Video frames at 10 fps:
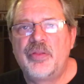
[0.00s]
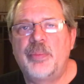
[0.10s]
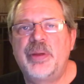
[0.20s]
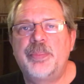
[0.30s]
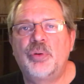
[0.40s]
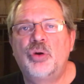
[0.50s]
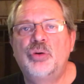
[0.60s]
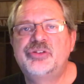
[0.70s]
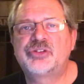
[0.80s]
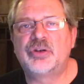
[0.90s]
the people
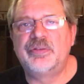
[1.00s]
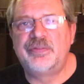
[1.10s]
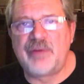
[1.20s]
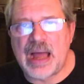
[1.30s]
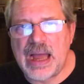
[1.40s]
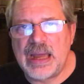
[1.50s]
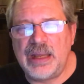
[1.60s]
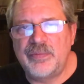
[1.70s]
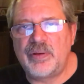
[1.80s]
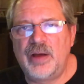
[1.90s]
who
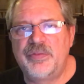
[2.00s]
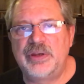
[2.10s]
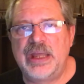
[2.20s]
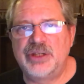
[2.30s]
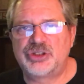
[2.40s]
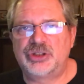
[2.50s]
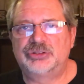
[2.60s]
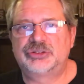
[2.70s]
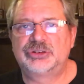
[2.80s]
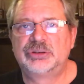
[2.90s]
survive of the
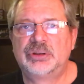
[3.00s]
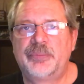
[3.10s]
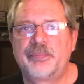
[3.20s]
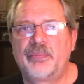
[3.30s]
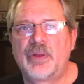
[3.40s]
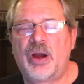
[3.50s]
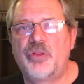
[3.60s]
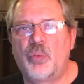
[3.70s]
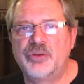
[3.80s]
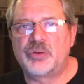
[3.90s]
nations are
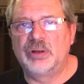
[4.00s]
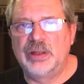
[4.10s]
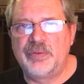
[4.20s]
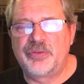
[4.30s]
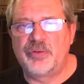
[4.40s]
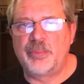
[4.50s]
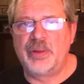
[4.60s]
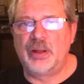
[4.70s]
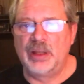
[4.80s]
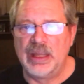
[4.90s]
the ones who are living through the
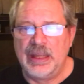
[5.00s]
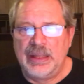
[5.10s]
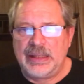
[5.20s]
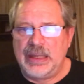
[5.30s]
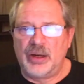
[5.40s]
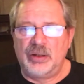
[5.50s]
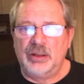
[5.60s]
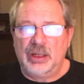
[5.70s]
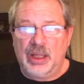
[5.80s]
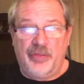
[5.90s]
mill.
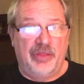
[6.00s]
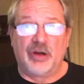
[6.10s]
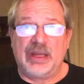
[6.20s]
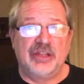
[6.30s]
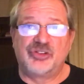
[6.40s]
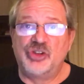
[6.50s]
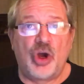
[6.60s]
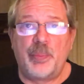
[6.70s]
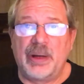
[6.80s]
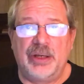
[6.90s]
Here, there is
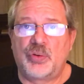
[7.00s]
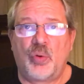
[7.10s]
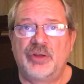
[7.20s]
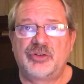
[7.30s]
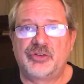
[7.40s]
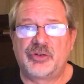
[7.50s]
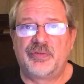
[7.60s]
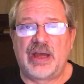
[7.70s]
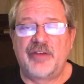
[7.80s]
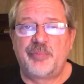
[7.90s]
nobody going to
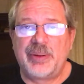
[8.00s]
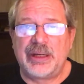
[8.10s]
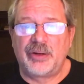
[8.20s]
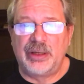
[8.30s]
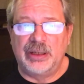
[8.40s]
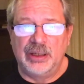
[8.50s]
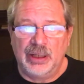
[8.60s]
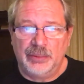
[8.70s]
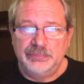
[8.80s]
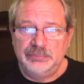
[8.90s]
survive, period.
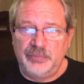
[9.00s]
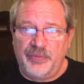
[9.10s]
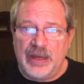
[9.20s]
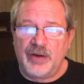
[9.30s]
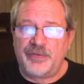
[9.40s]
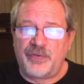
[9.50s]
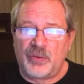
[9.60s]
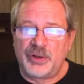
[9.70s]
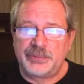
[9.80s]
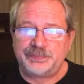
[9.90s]

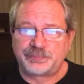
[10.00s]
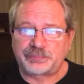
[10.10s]
Therefore,